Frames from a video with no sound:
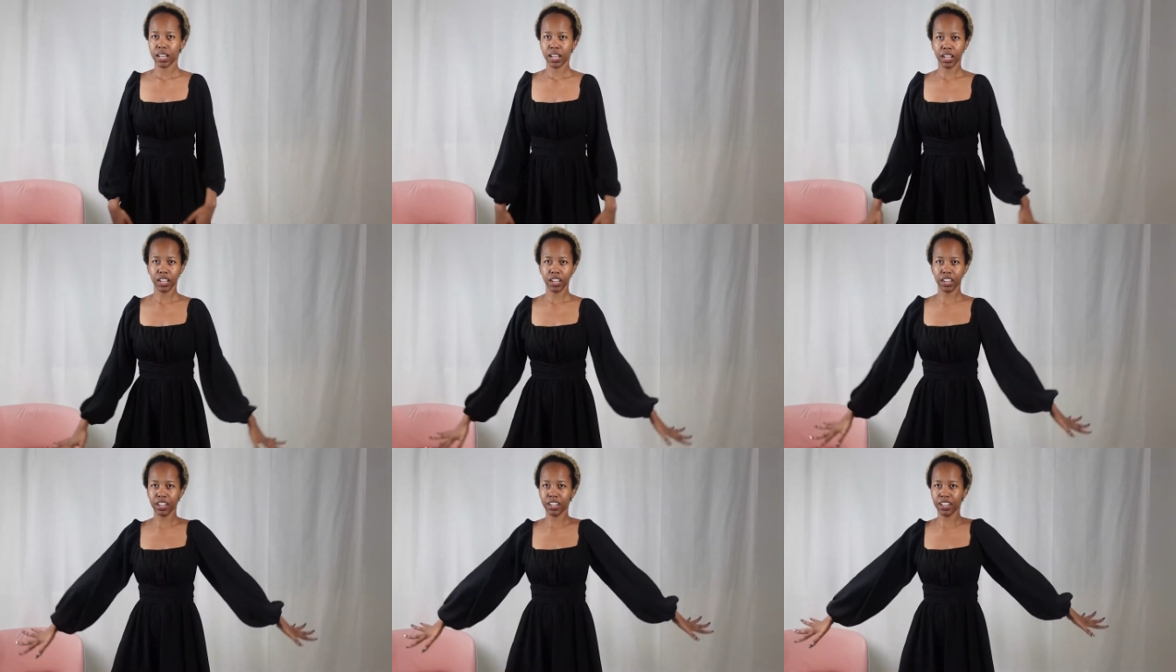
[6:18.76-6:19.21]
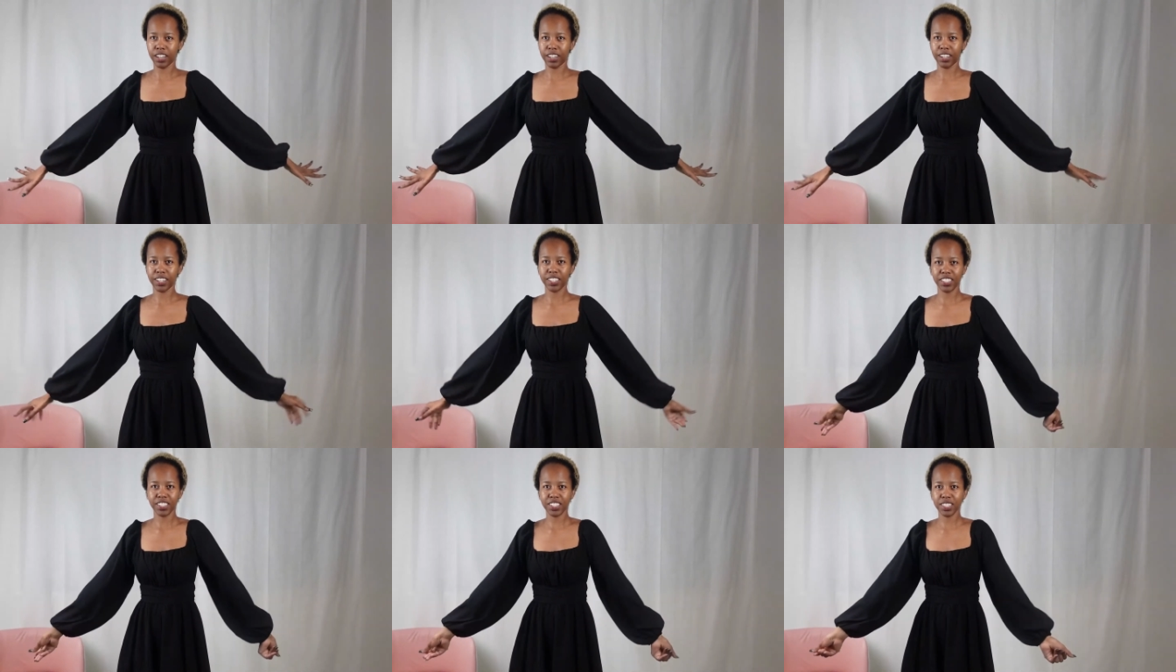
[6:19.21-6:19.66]

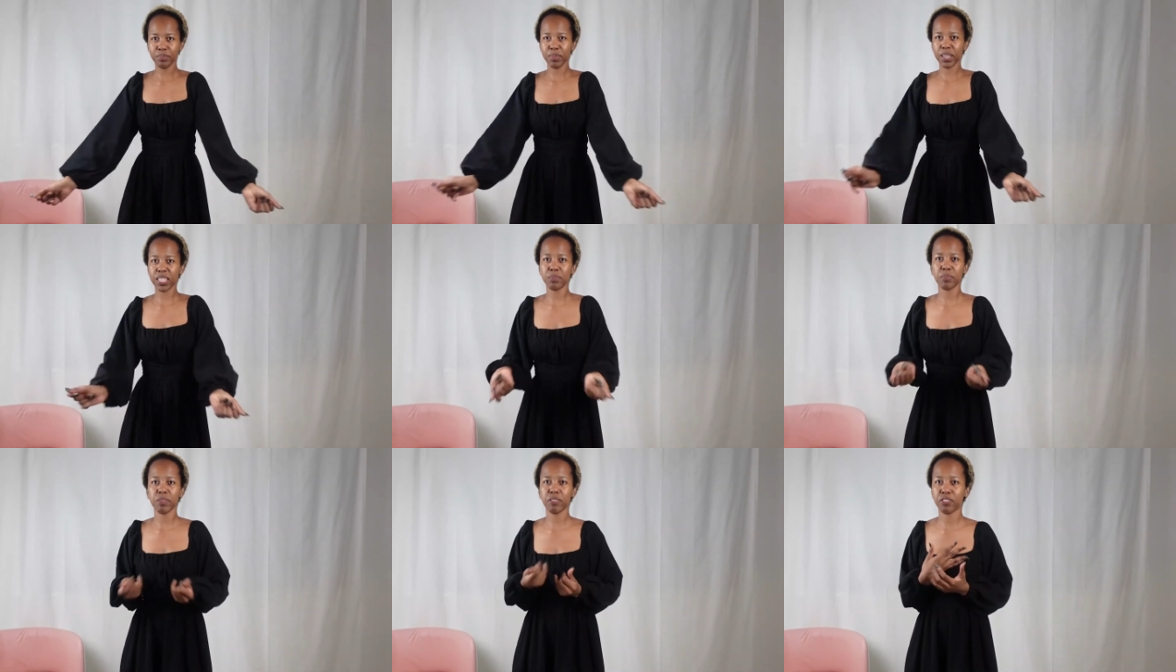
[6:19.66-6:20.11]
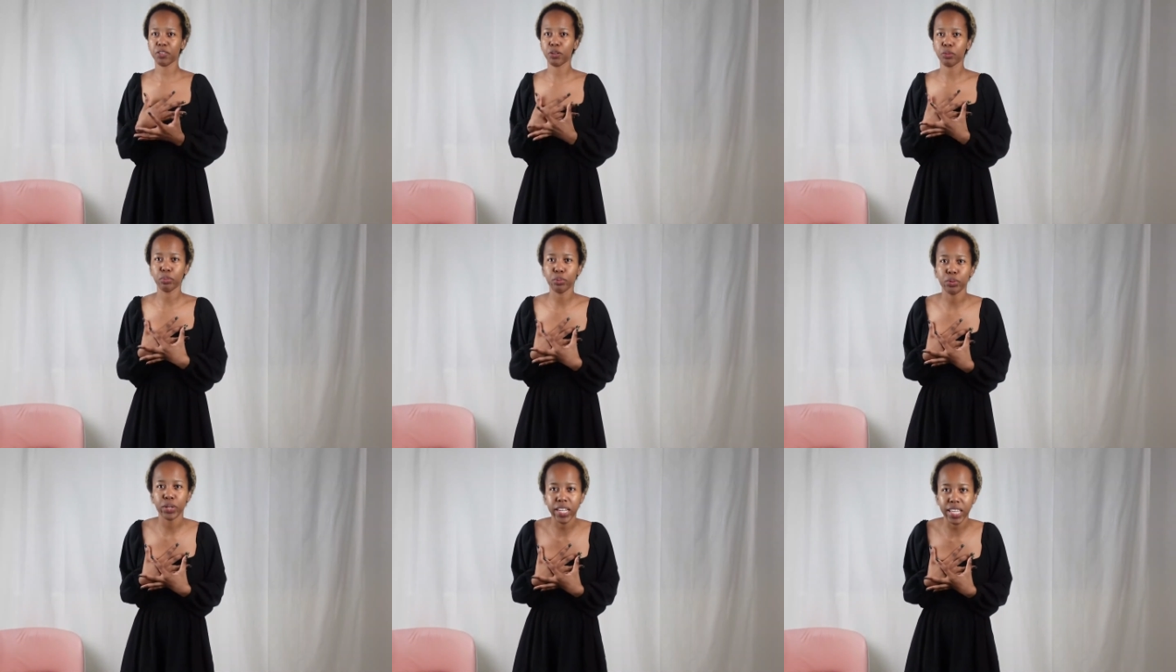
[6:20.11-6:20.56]
Oh, it just makes me feel
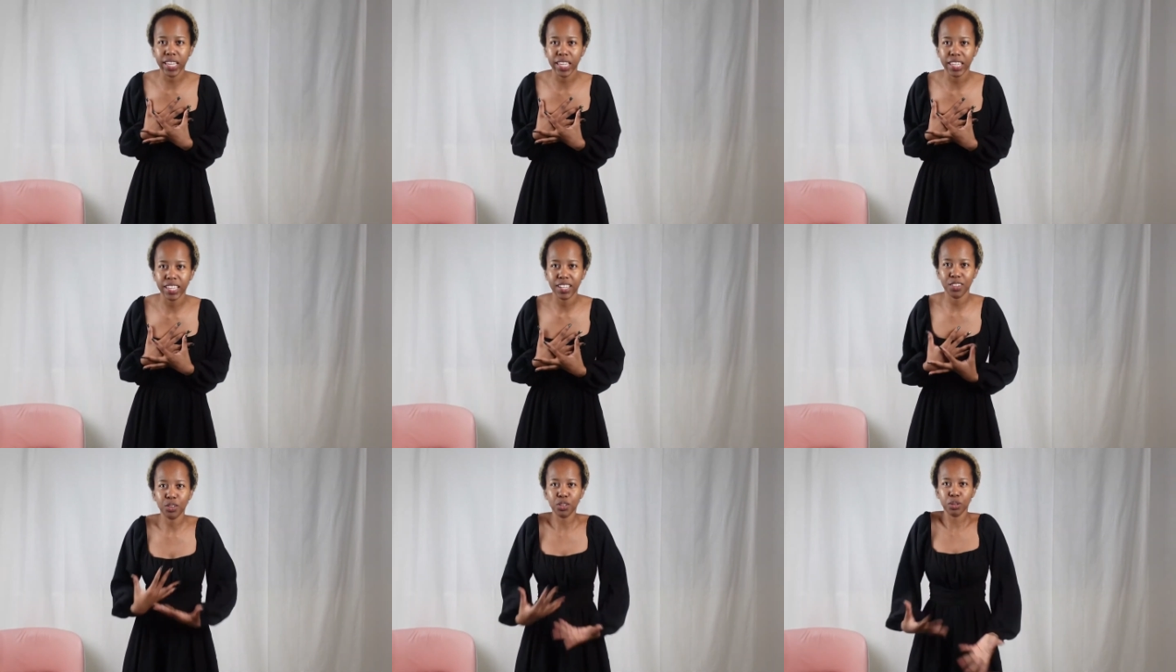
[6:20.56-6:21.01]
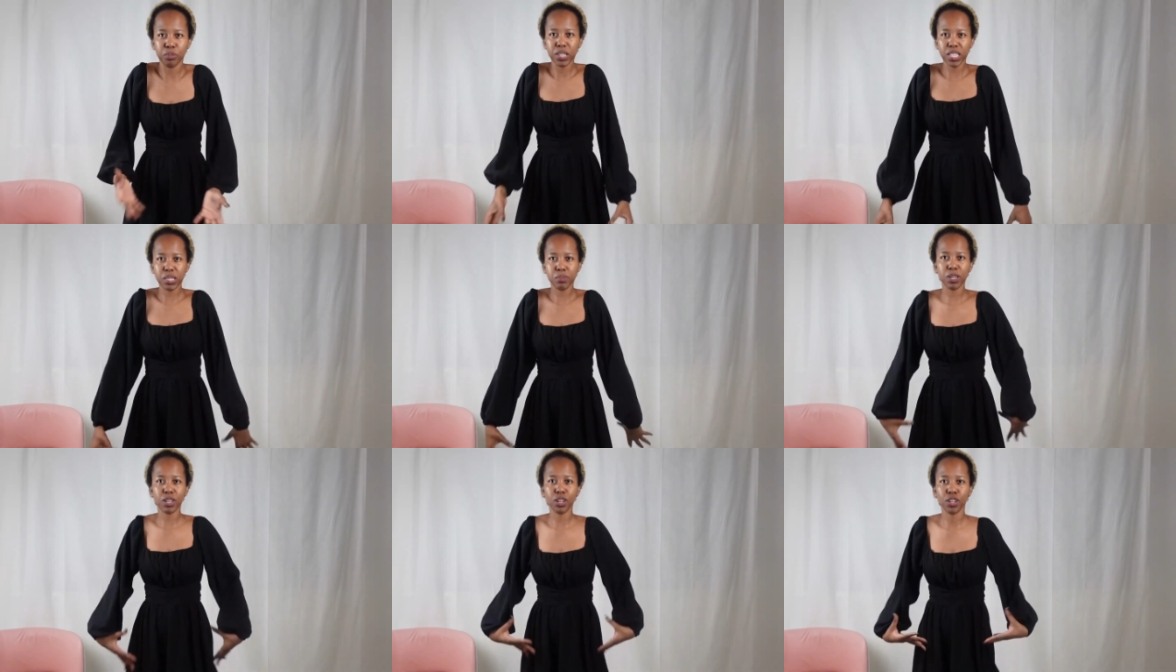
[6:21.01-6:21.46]
pretty, you know, it
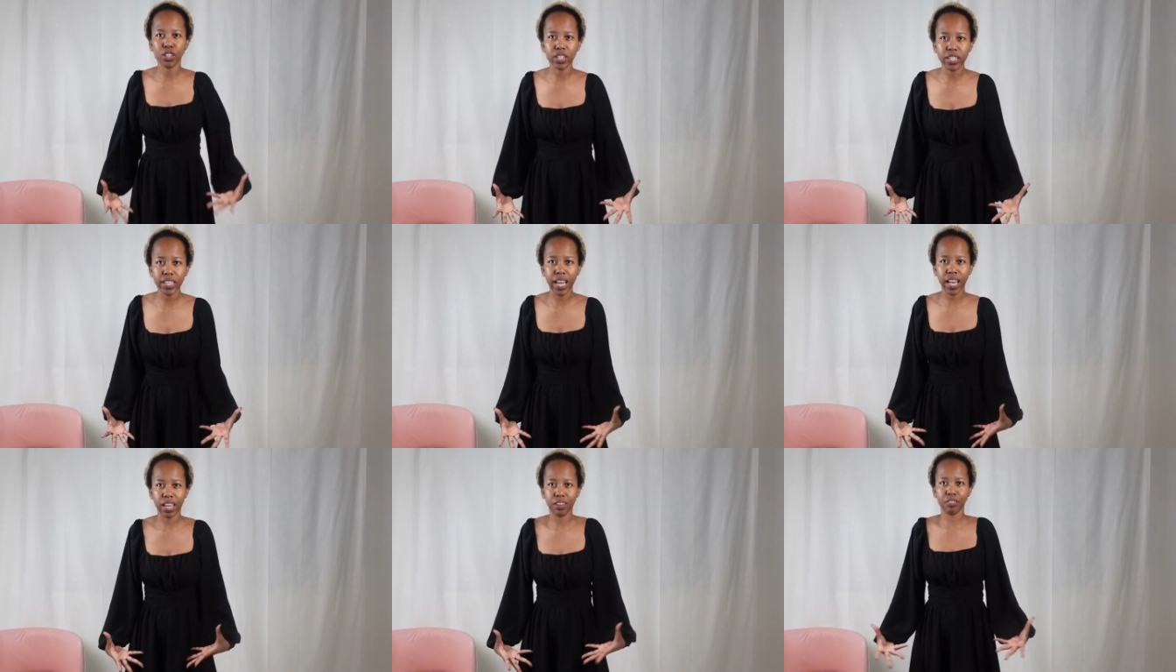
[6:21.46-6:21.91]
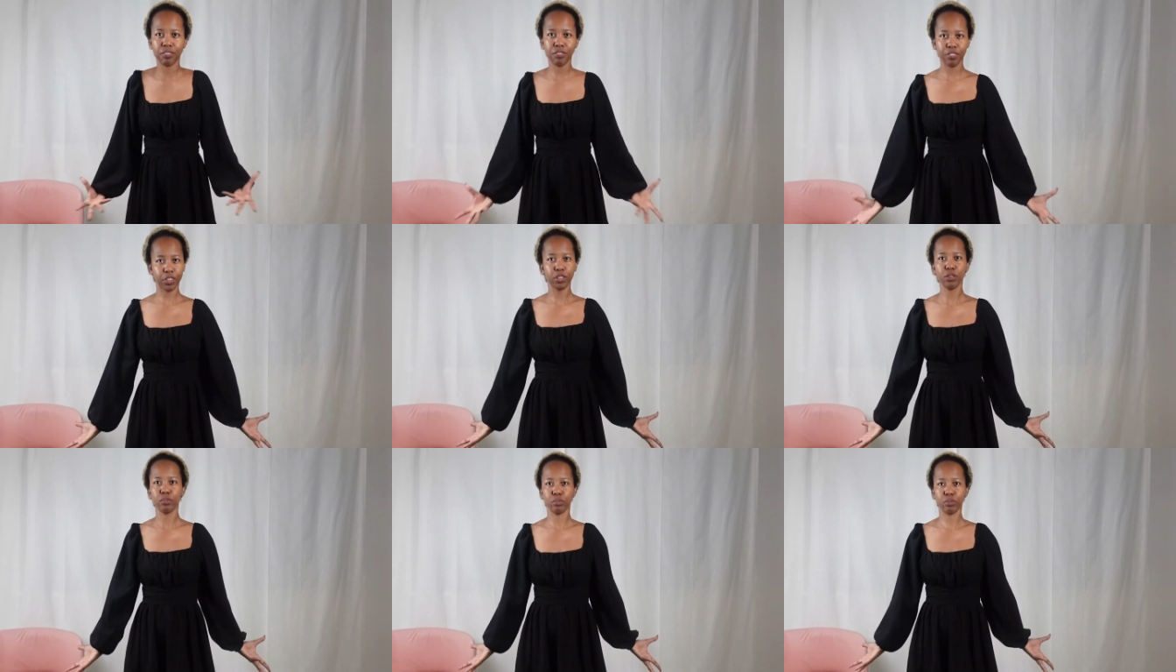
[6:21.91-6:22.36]
makes me look and
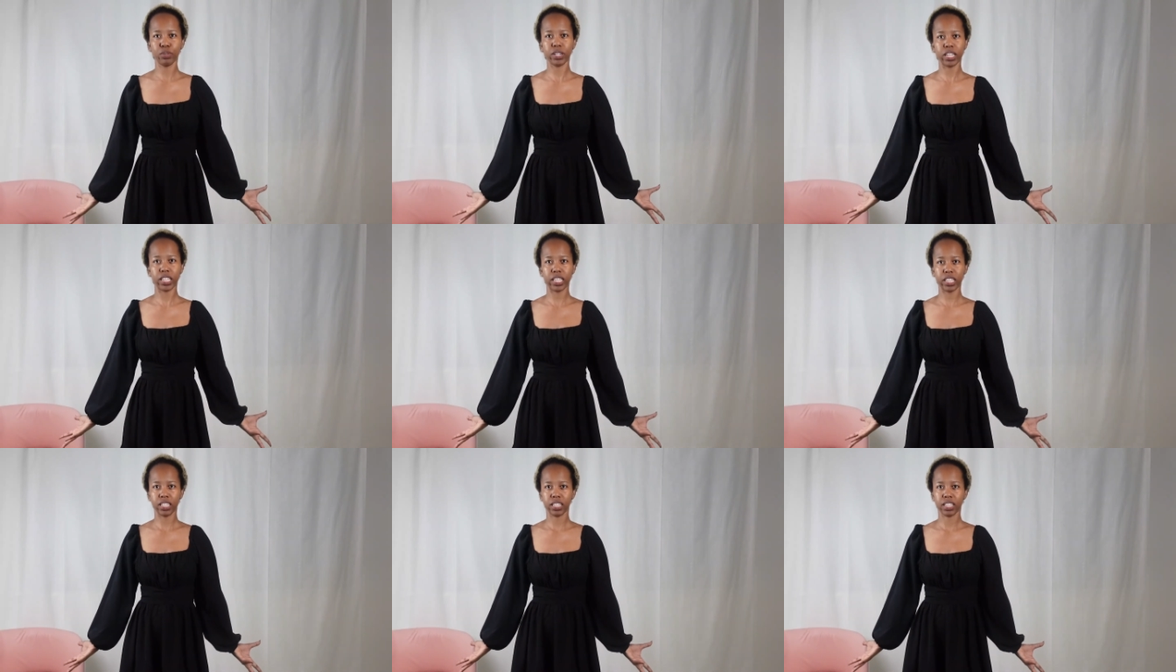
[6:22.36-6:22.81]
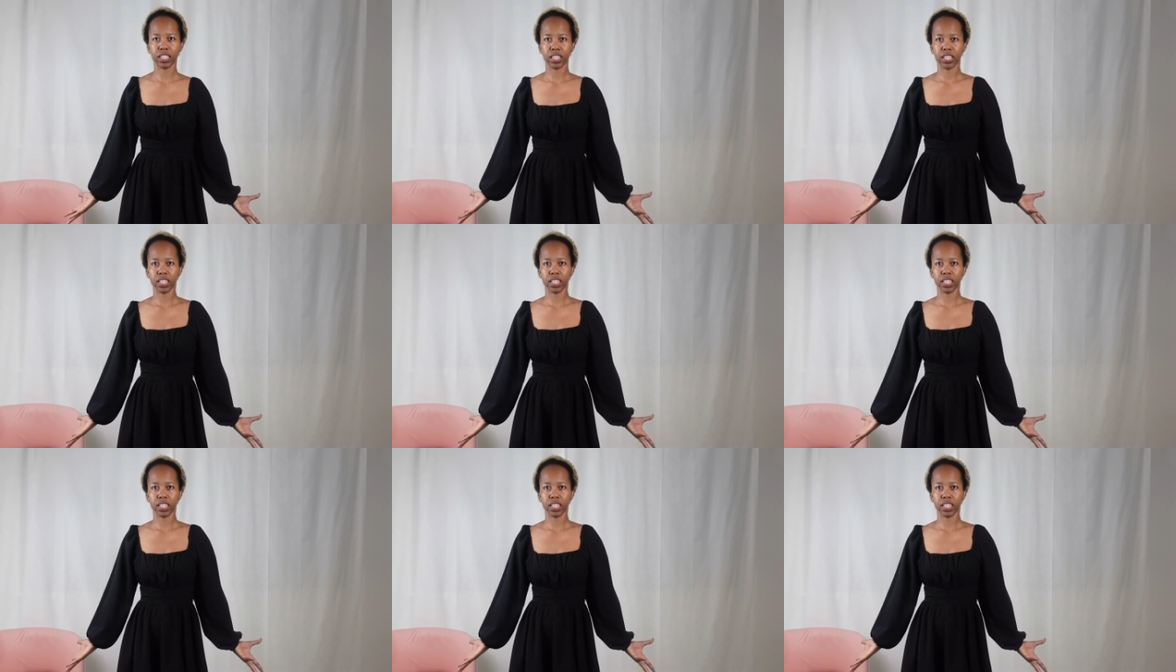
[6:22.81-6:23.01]
feel pretty.